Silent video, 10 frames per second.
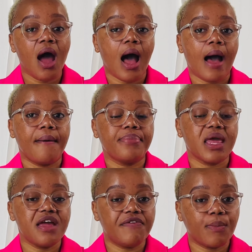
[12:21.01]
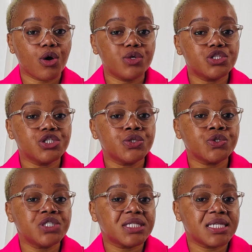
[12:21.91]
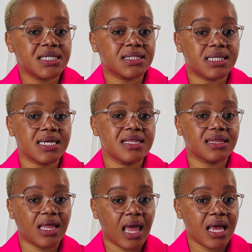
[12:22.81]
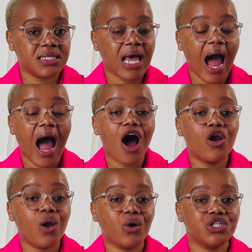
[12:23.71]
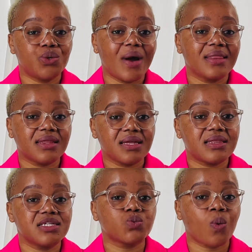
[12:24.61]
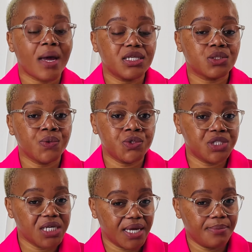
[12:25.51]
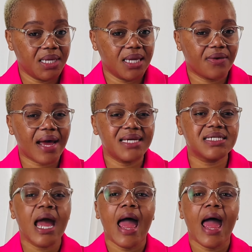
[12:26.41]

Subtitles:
if I'm going to do these 3 things, how long do I think this one is going to take me, right?